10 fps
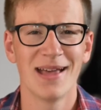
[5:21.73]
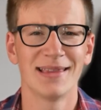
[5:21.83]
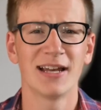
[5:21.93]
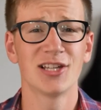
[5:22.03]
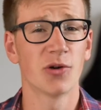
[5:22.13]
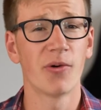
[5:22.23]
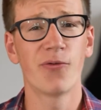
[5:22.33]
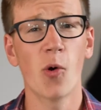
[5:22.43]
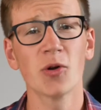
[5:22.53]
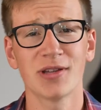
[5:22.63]
That is over
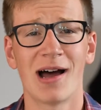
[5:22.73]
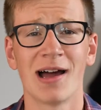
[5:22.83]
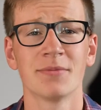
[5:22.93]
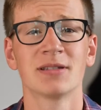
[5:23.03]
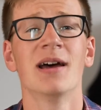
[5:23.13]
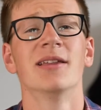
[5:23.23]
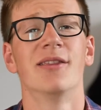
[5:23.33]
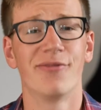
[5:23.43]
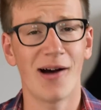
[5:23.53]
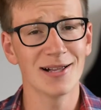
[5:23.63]
4 times
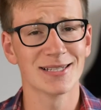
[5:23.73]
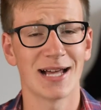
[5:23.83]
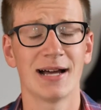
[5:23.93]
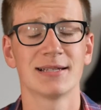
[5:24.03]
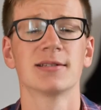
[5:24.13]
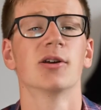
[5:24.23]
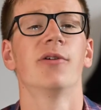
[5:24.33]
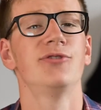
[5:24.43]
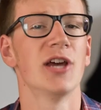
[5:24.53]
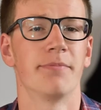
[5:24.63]
the file size
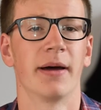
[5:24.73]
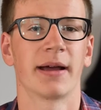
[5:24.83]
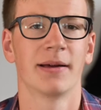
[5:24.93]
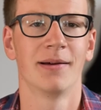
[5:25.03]
of JPEG.